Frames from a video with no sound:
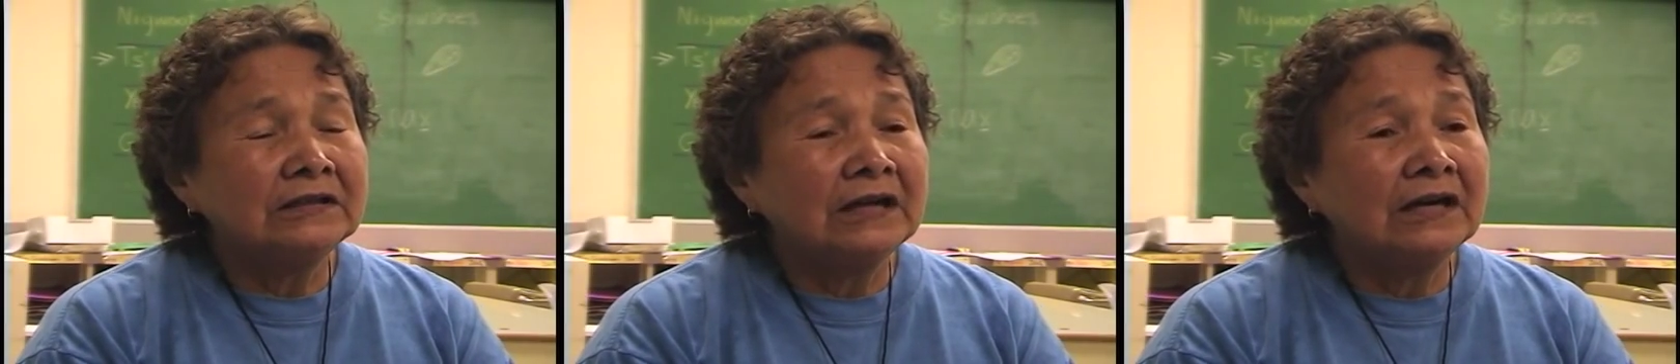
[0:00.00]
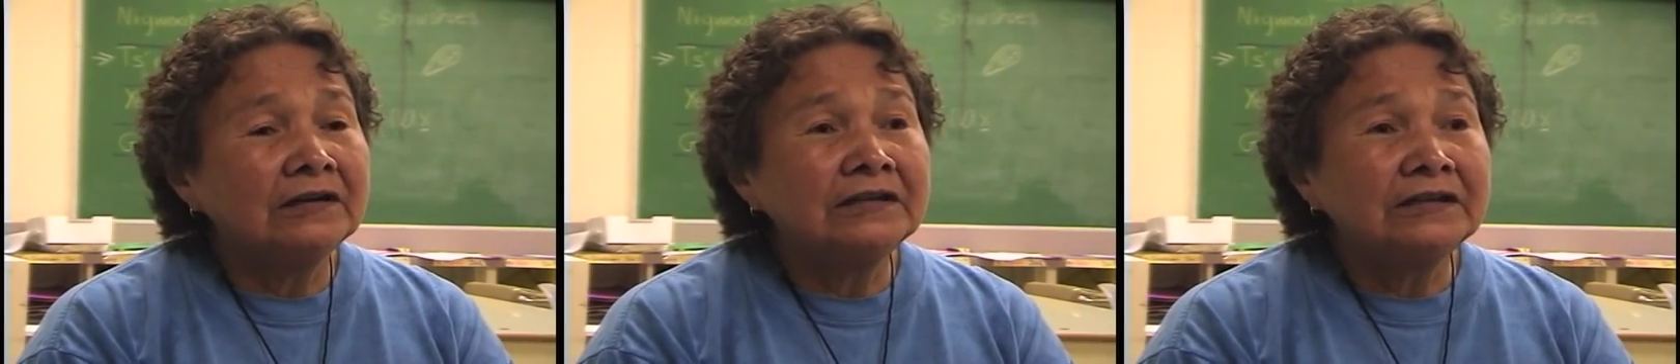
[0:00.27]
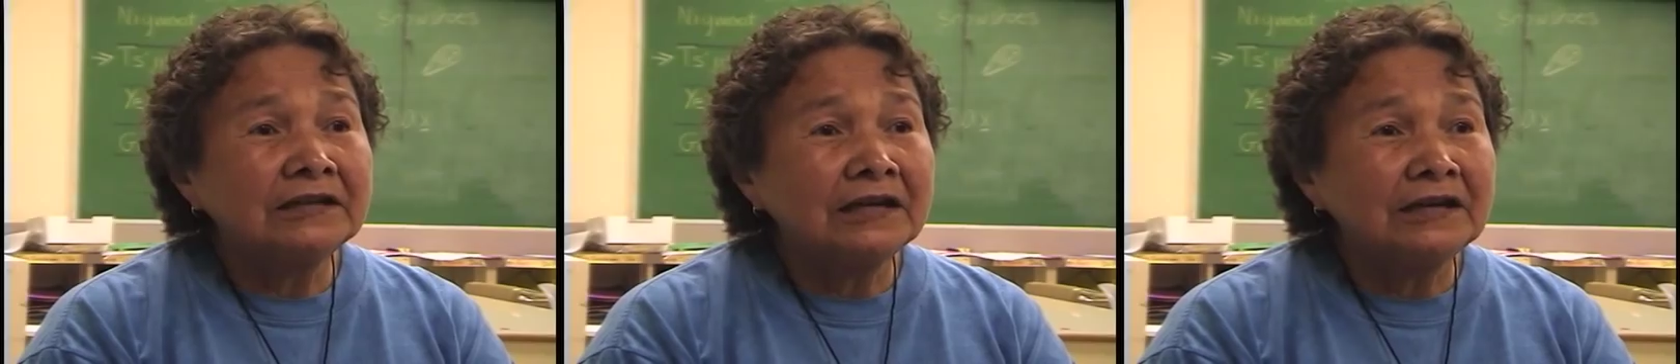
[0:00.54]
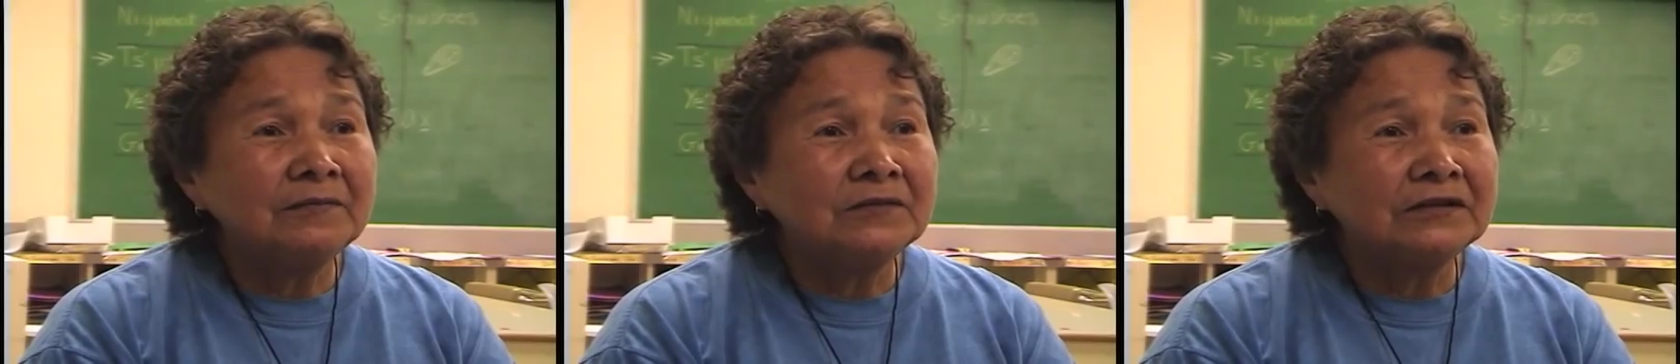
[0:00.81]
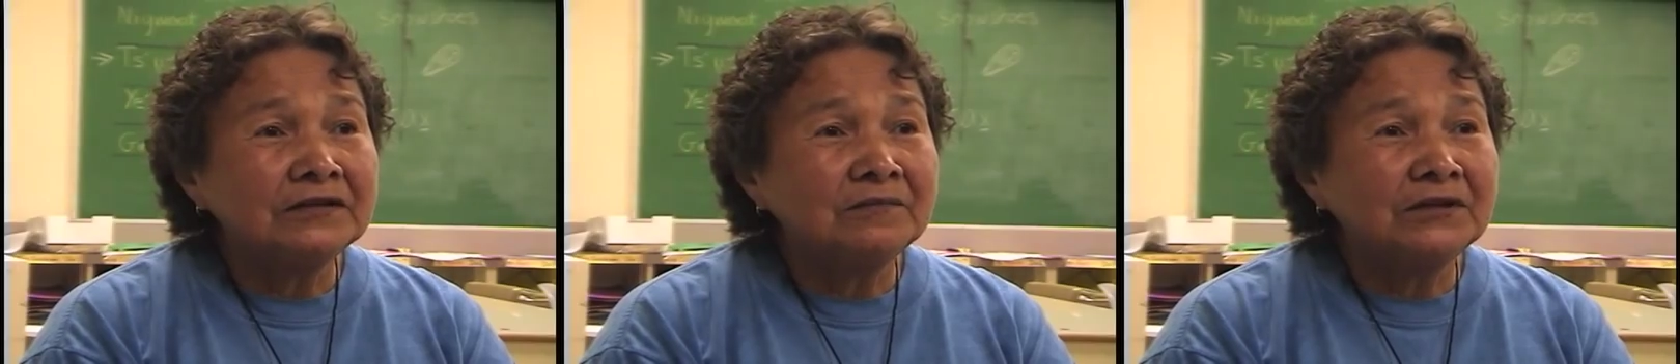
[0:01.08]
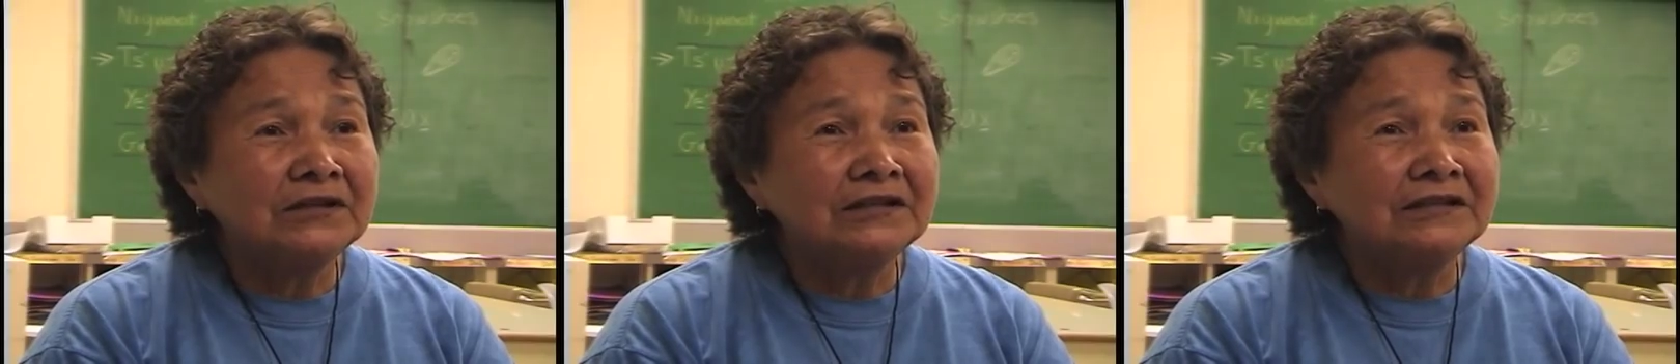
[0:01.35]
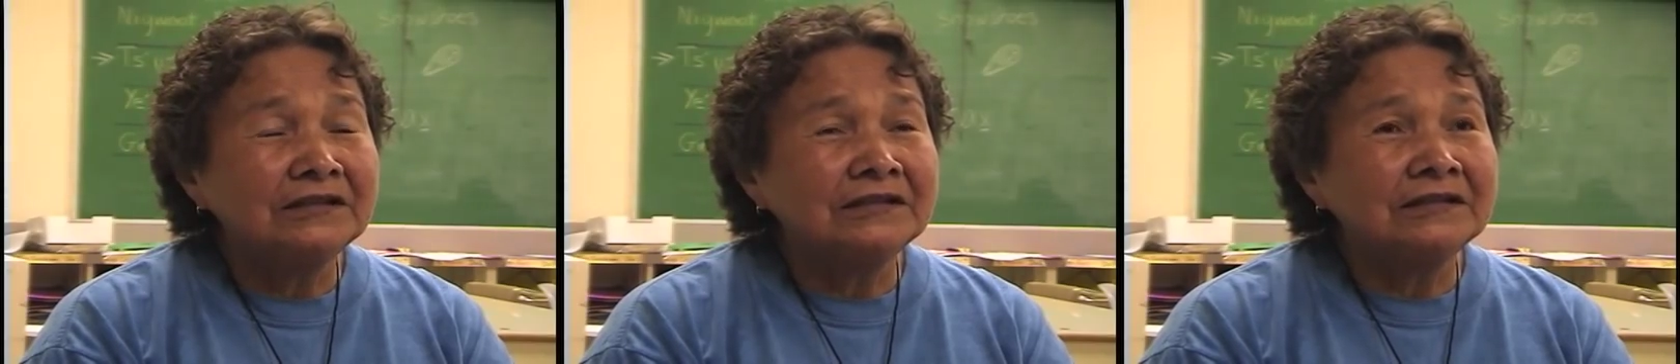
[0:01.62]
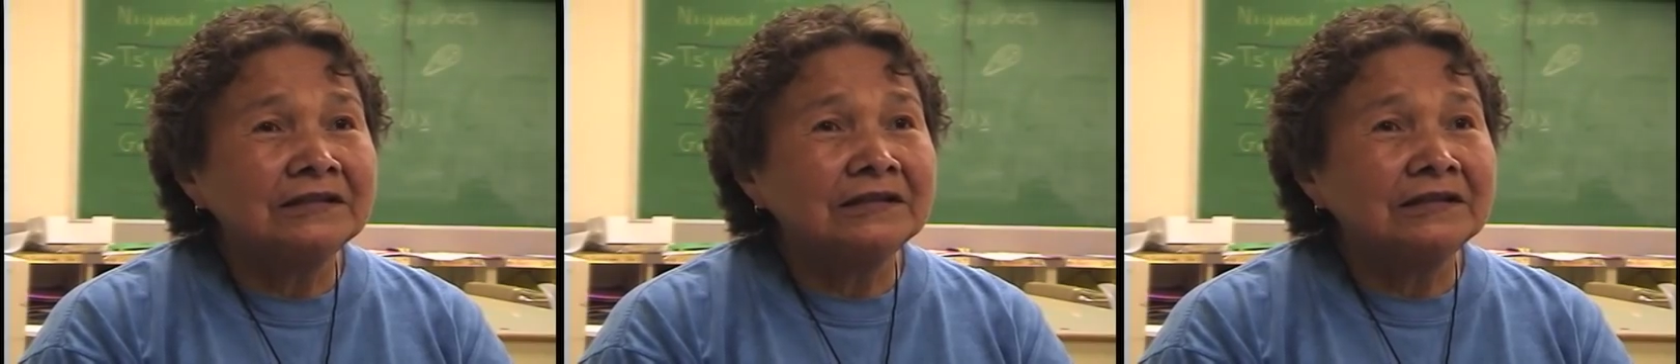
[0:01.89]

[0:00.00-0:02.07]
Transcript: hard times in my days.